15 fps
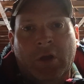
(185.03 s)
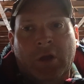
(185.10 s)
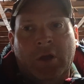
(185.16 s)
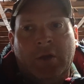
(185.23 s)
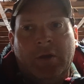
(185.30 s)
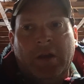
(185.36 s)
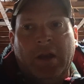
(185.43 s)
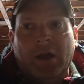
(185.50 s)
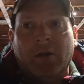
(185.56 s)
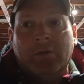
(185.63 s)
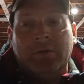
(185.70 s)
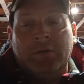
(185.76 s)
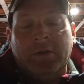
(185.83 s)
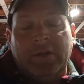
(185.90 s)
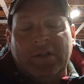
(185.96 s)
Now,
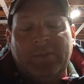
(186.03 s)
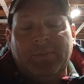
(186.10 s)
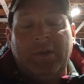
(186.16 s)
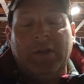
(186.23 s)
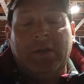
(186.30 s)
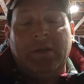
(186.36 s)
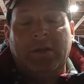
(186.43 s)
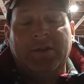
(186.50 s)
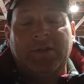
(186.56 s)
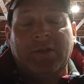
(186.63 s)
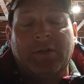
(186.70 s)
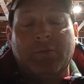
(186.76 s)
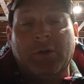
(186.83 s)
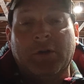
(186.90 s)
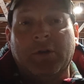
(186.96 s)
it's a
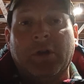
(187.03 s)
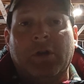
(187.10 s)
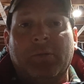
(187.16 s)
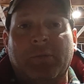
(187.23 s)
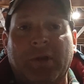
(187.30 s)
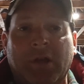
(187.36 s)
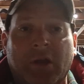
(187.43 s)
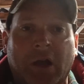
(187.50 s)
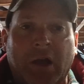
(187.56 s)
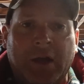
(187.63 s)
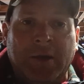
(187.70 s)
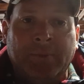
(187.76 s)
winter here in PEI.